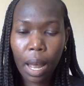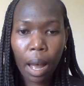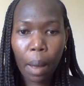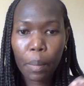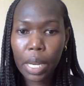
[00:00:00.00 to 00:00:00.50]

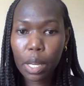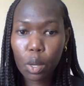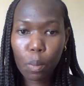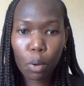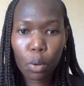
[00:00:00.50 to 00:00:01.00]

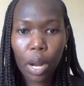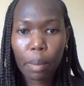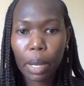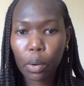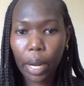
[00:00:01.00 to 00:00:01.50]
Minikube, or you run
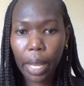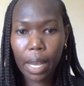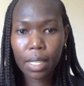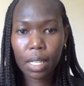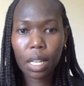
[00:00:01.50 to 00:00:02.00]

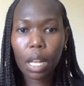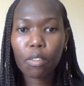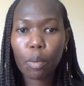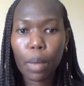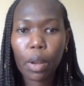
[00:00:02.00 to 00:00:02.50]
MicroK8s, and then
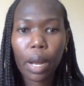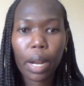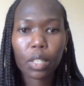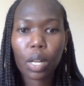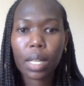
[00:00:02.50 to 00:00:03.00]
from there you can
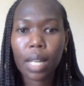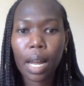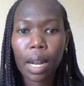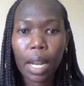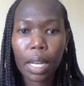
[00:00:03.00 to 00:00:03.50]
actually
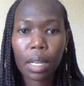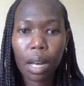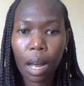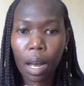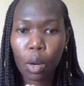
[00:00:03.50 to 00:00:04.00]
start learning
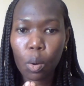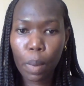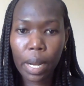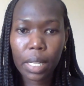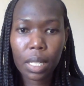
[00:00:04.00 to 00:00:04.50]

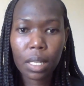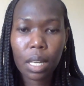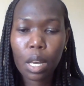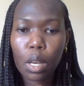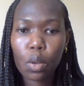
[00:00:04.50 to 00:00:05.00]
Kubernetes
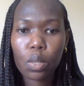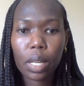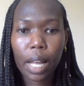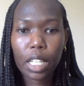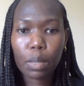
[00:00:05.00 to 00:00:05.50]
using
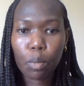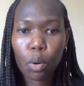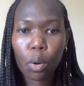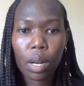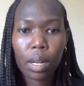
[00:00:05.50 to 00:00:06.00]
that small